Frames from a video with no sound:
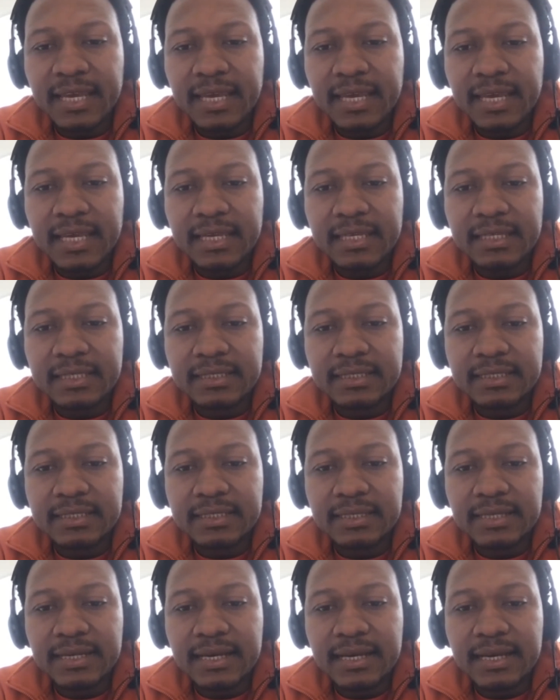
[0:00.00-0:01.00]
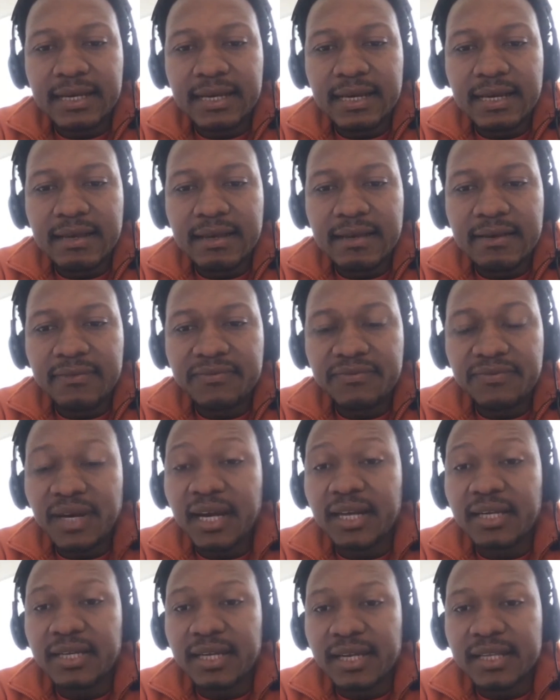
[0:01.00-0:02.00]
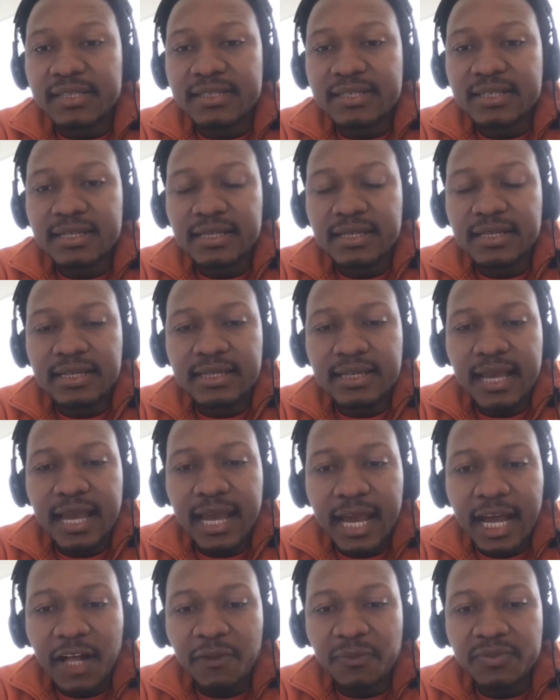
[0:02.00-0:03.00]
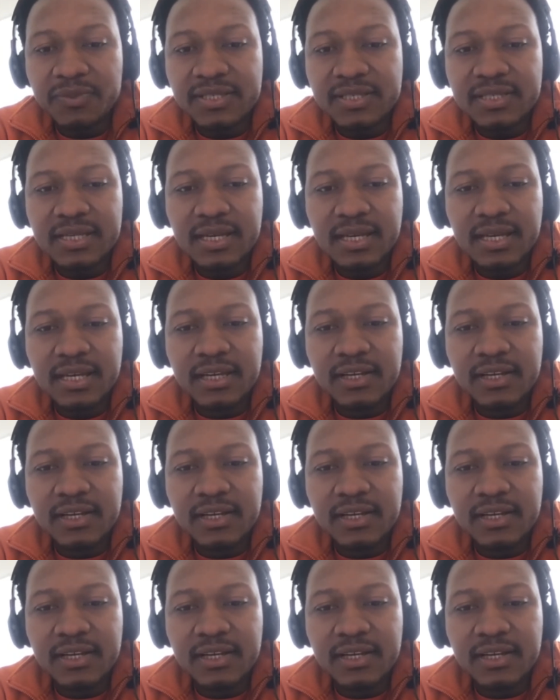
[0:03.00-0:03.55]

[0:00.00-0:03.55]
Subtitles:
and finance helps